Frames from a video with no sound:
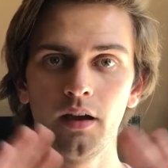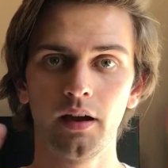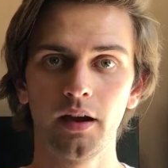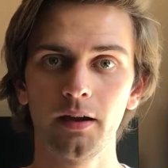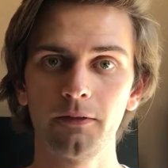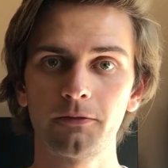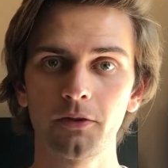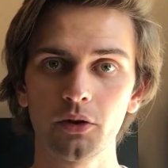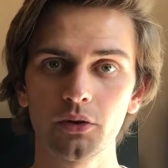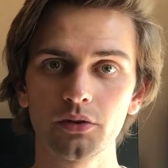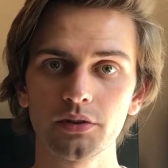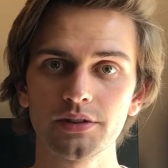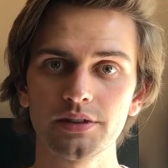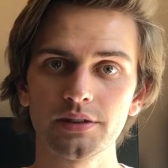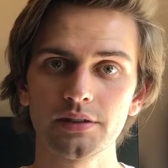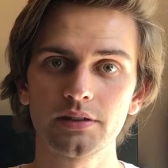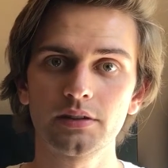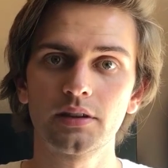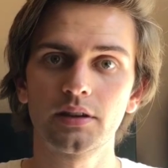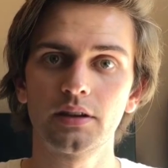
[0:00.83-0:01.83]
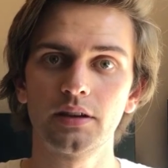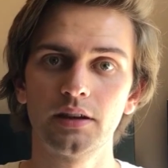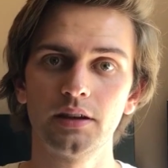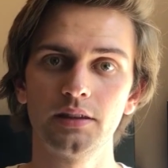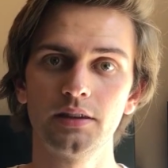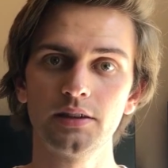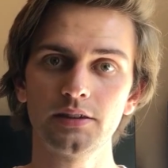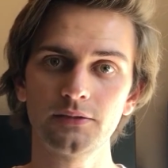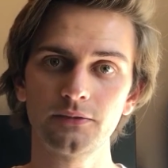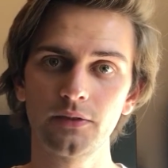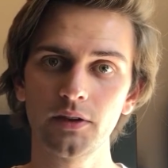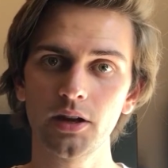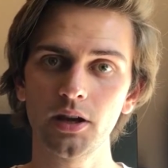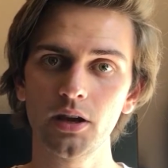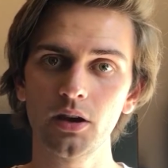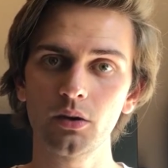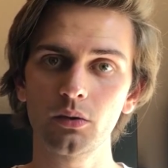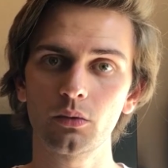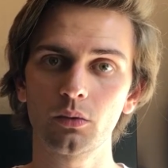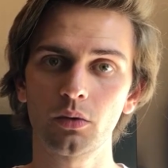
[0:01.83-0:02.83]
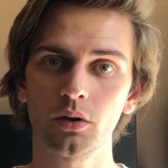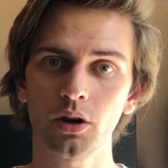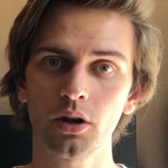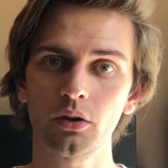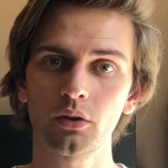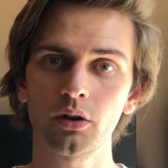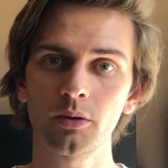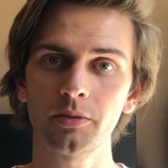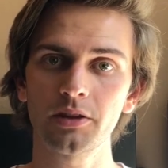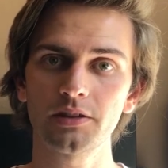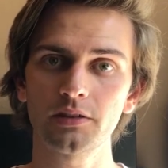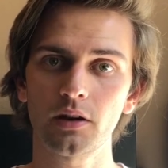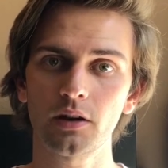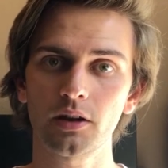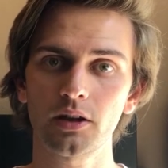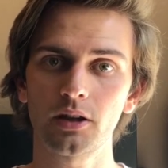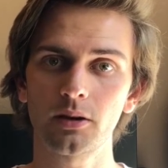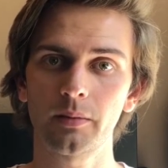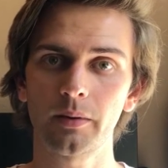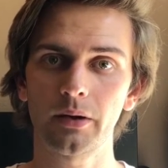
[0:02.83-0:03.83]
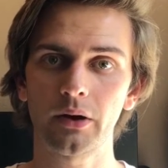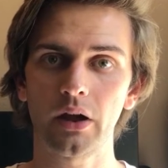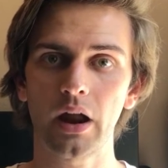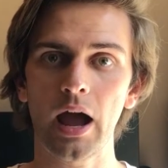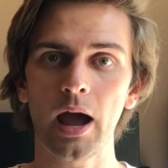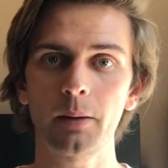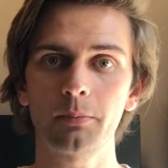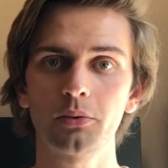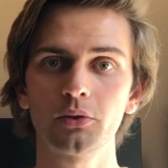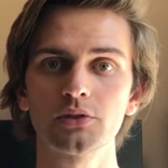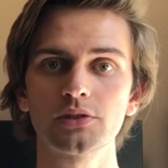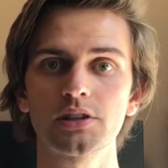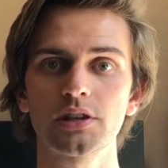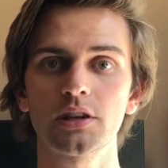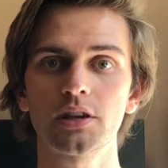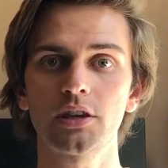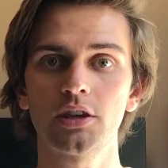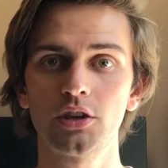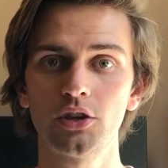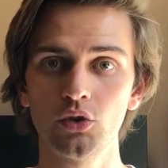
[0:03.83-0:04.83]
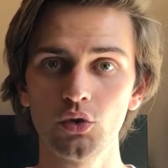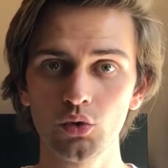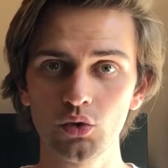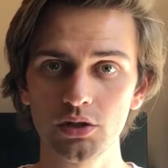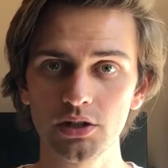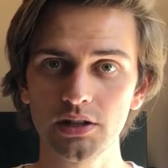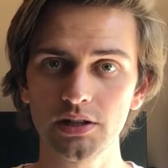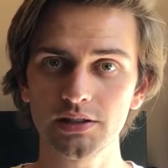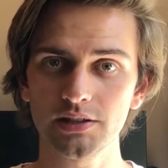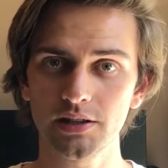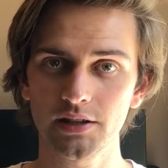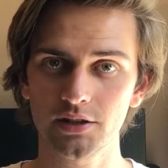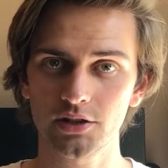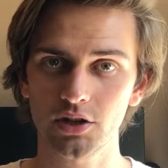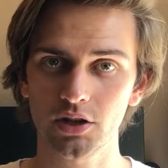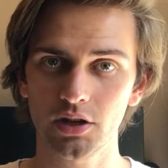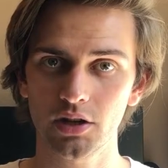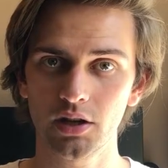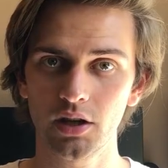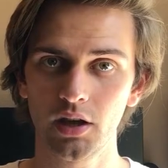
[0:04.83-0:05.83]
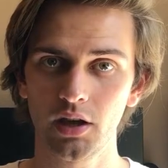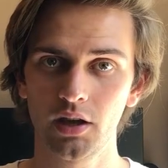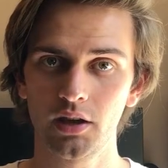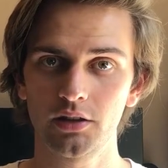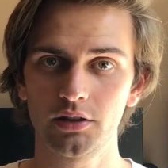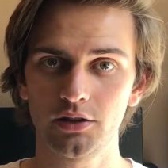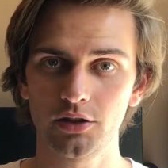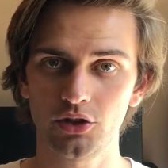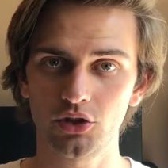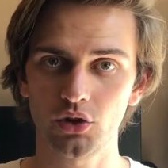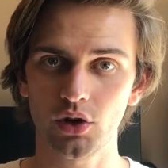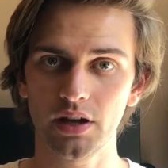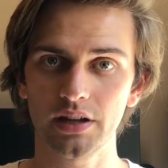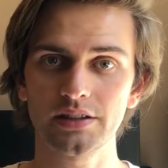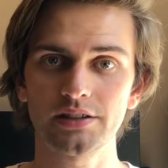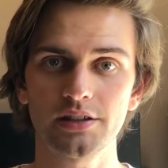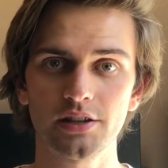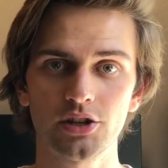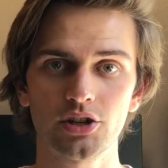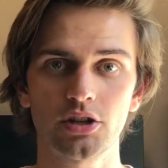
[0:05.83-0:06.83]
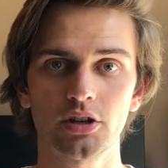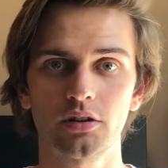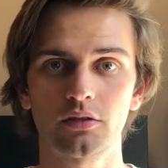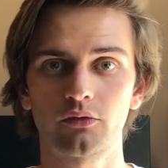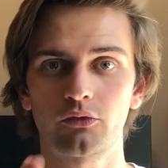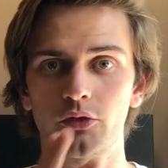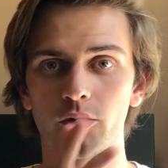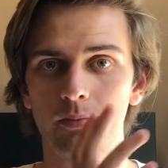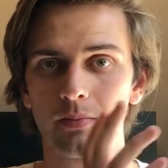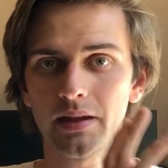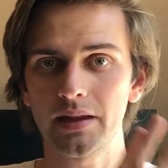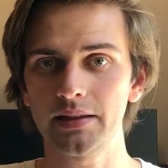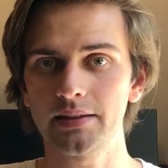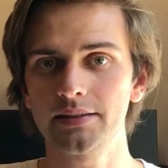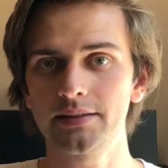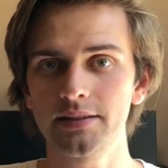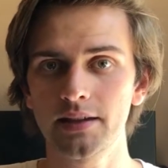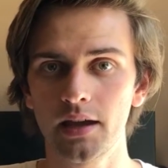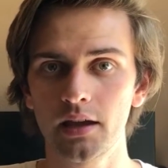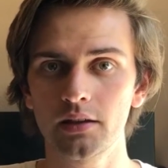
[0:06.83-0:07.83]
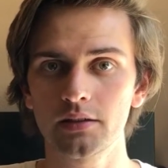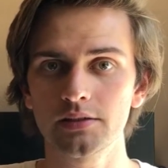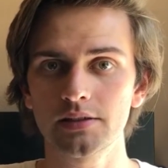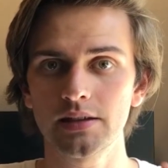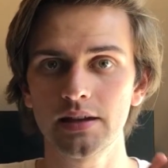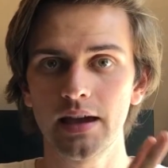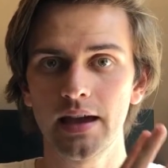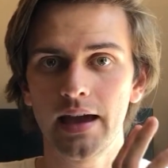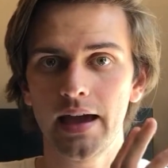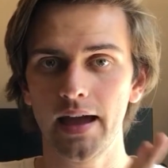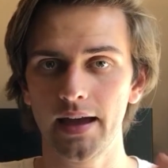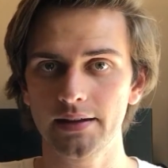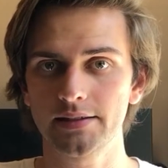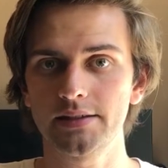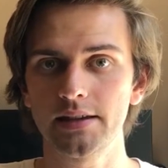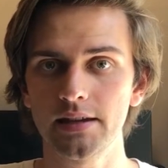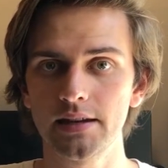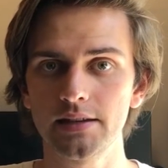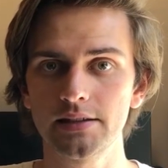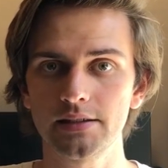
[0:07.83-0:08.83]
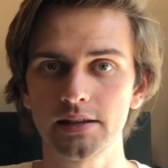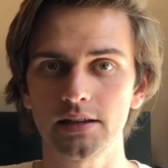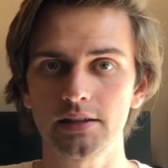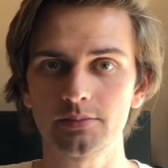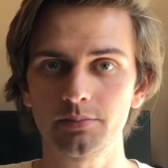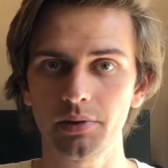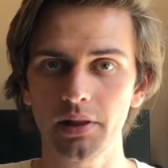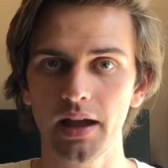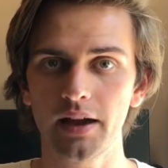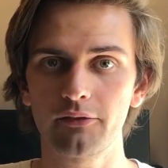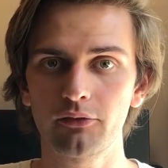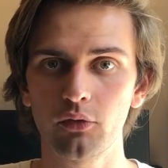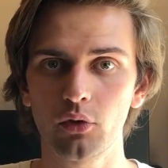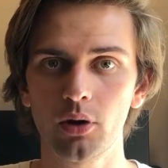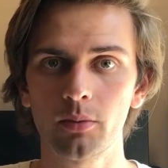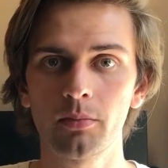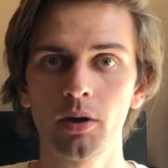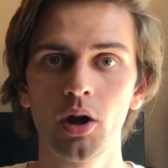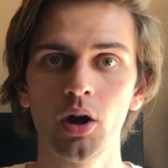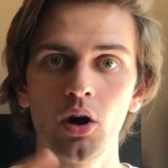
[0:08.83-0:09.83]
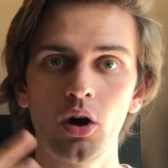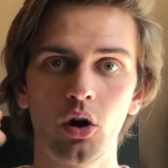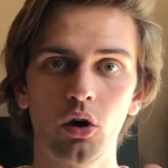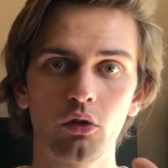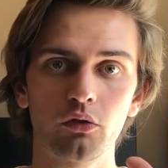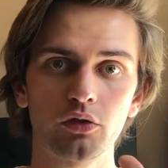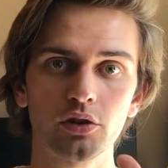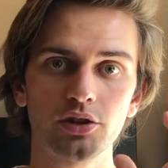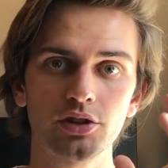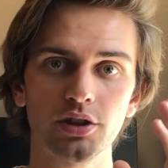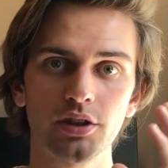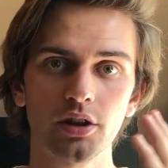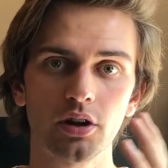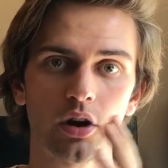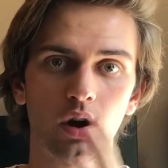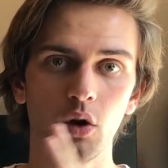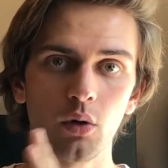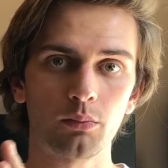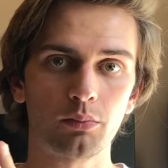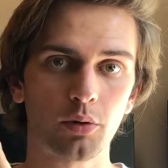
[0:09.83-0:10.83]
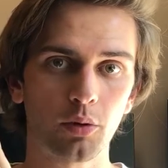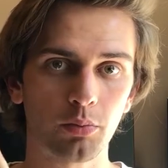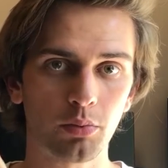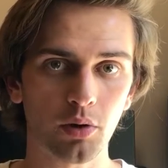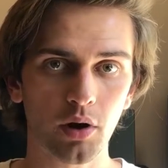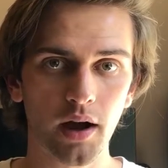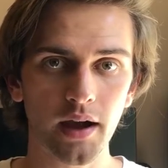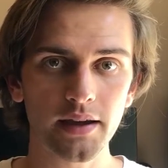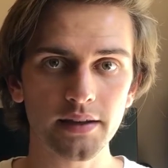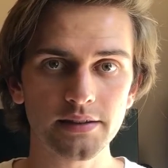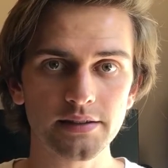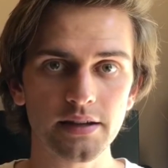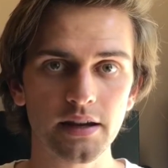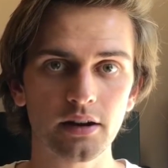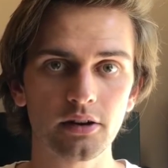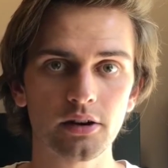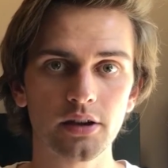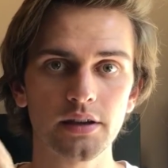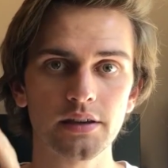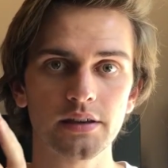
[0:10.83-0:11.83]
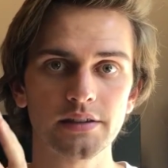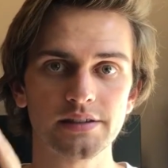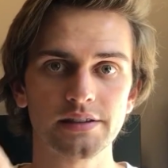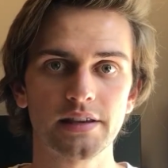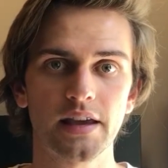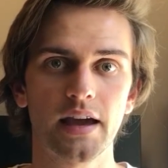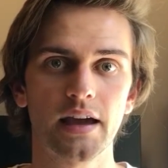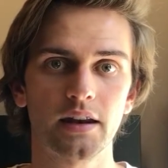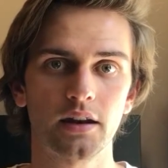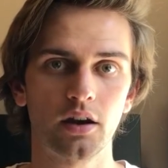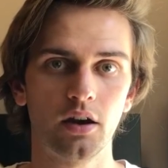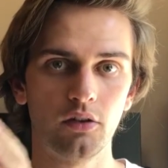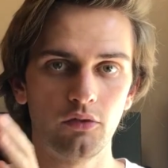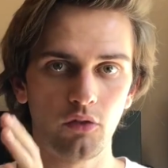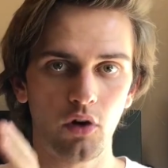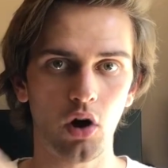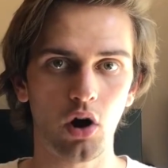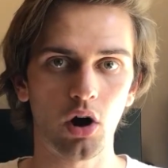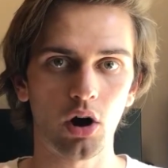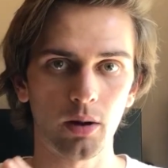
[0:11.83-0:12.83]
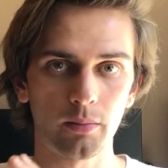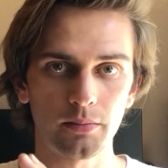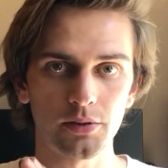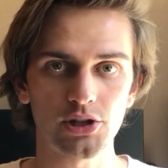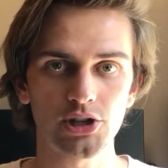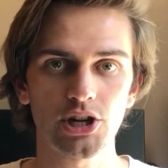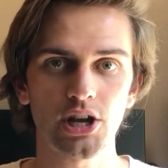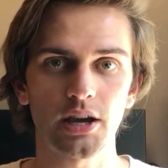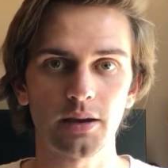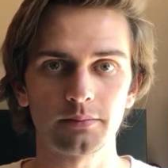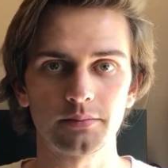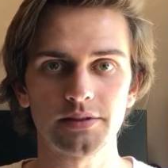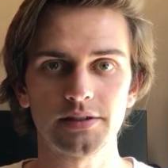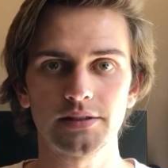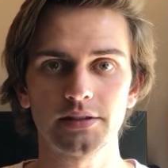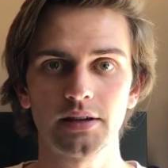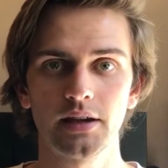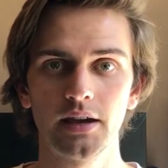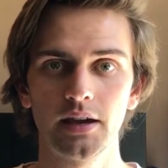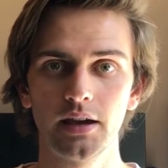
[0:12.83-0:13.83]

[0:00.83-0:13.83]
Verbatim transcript: Hey folks, in this video we're going to be talking about Apple's huge decision to transition from Intel's x eighty-six platform over to their own proprietary set of ARM chips.